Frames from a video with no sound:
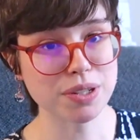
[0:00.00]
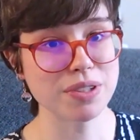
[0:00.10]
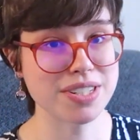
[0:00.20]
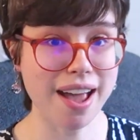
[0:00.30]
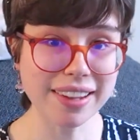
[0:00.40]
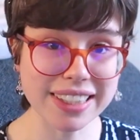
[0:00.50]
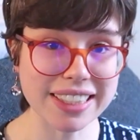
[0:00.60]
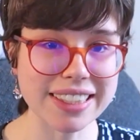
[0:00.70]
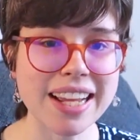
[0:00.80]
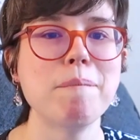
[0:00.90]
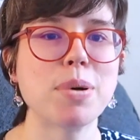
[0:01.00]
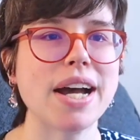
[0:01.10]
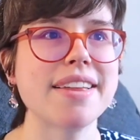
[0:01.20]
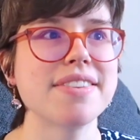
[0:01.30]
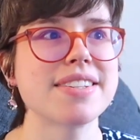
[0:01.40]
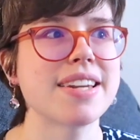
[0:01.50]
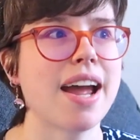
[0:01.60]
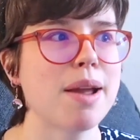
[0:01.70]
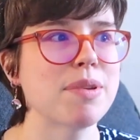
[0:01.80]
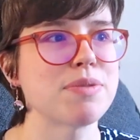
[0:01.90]
retelling, but this
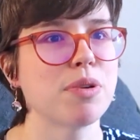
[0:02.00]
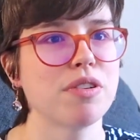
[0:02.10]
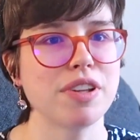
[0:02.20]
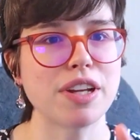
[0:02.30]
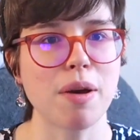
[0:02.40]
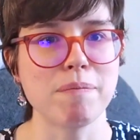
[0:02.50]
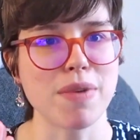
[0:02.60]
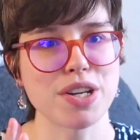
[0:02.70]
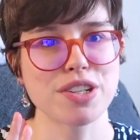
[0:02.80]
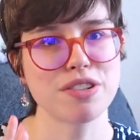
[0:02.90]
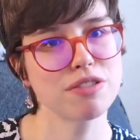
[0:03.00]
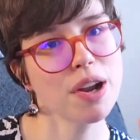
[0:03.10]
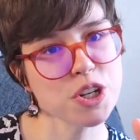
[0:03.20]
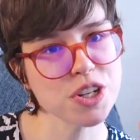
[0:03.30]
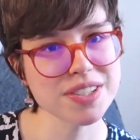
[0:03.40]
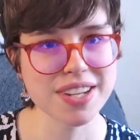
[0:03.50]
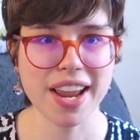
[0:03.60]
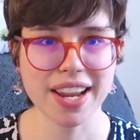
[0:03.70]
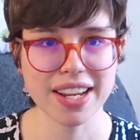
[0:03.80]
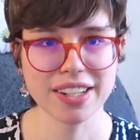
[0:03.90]
time it's more of like a modern Russian
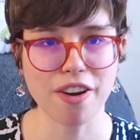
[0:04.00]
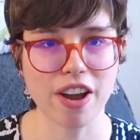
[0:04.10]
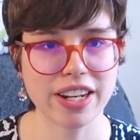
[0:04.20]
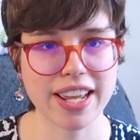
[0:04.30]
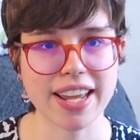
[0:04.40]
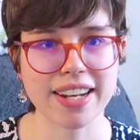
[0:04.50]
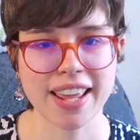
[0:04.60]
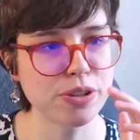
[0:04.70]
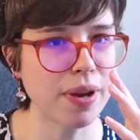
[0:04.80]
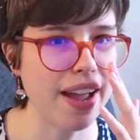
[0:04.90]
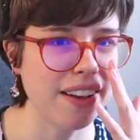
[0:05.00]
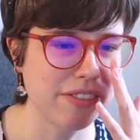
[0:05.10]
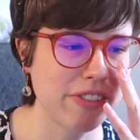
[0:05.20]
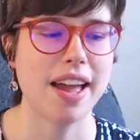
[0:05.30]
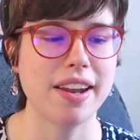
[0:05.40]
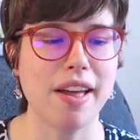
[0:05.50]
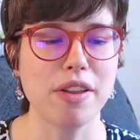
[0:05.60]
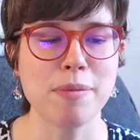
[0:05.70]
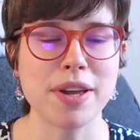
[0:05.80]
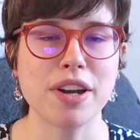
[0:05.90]
take on it. You have that
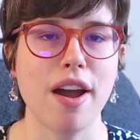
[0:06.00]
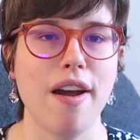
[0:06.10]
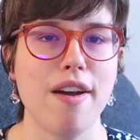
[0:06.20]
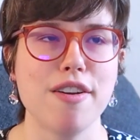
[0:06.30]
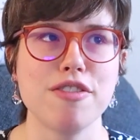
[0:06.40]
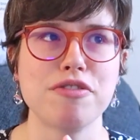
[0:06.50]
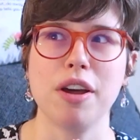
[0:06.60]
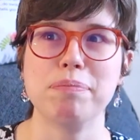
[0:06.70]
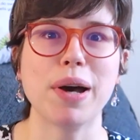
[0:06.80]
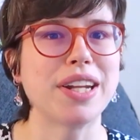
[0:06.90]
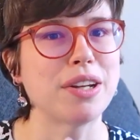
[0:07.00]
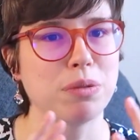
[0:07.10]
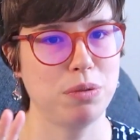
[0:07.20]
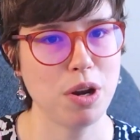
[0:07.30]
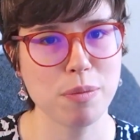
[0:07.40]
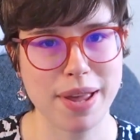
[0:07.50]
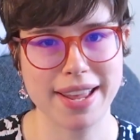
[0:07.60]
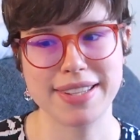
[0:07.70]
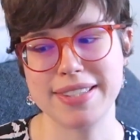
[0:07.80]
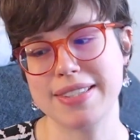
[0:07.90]
element of a budding
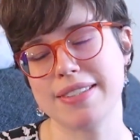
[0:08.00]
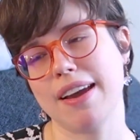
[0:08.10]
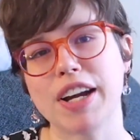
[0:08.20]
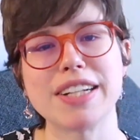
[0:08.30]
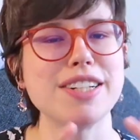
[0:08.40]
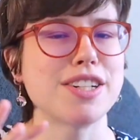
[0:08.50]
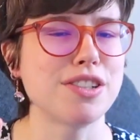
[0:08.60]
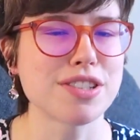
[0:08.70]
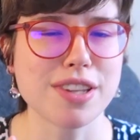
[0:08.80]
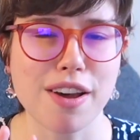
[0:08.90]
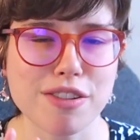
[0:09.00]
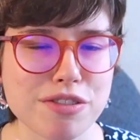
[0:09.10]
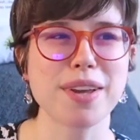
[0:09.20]
romance, finding yourself,